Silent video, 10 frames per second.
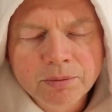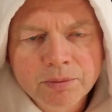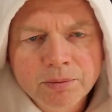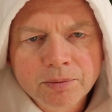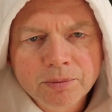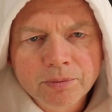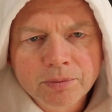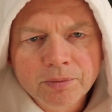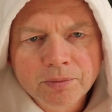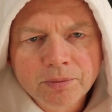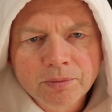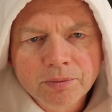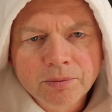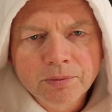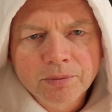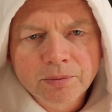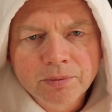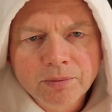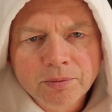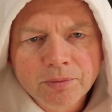
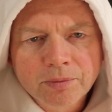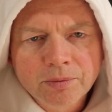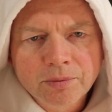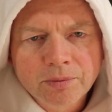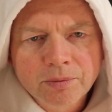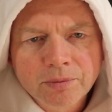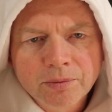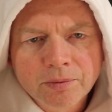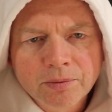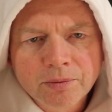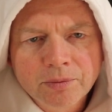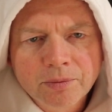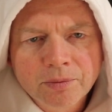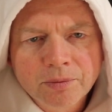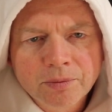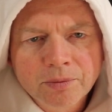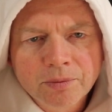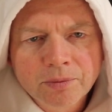Nothing is said.